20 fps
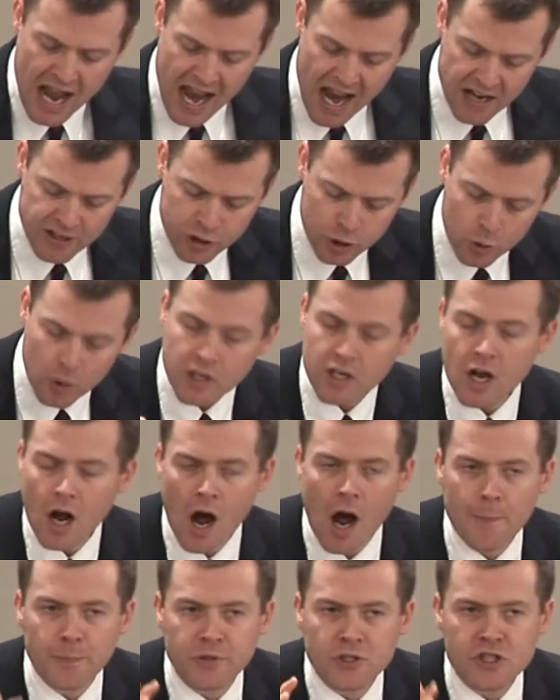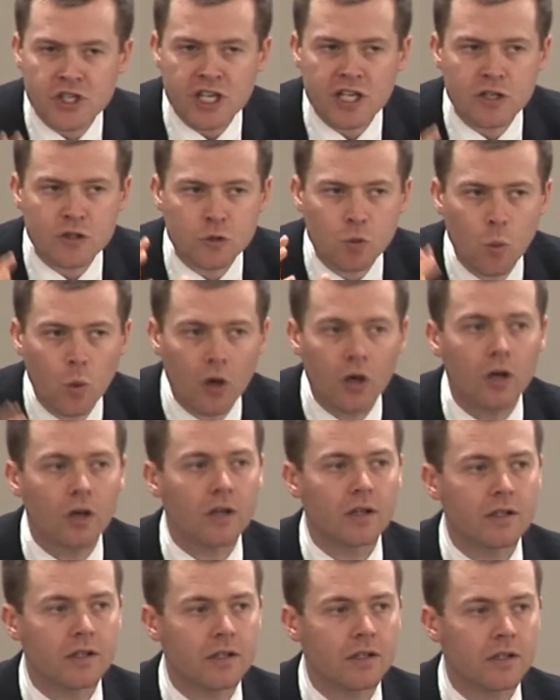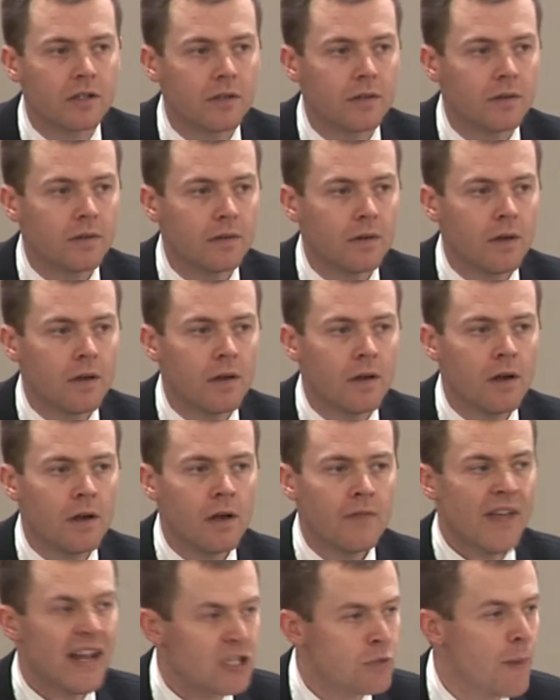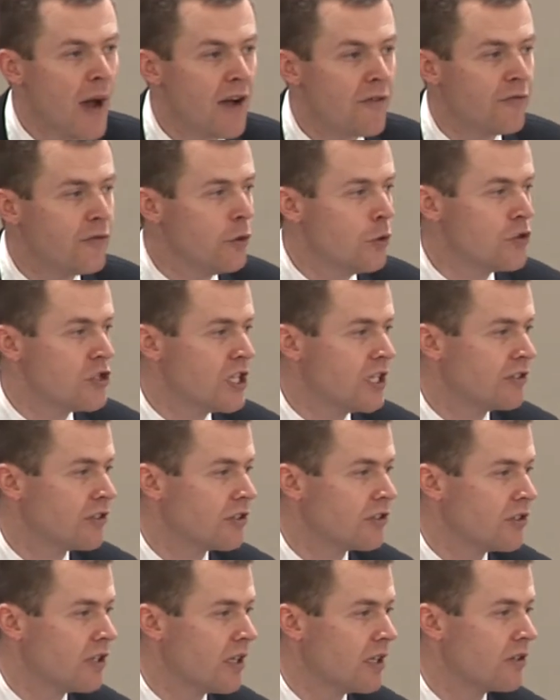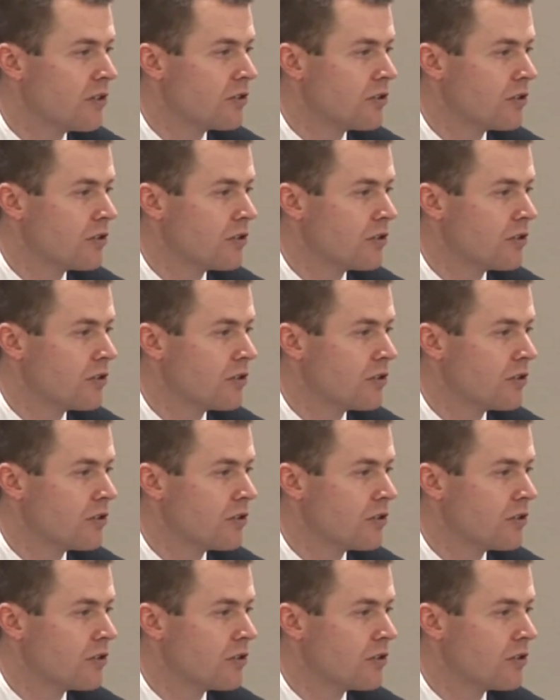and to accomplish His work." That's my food, Jesus says.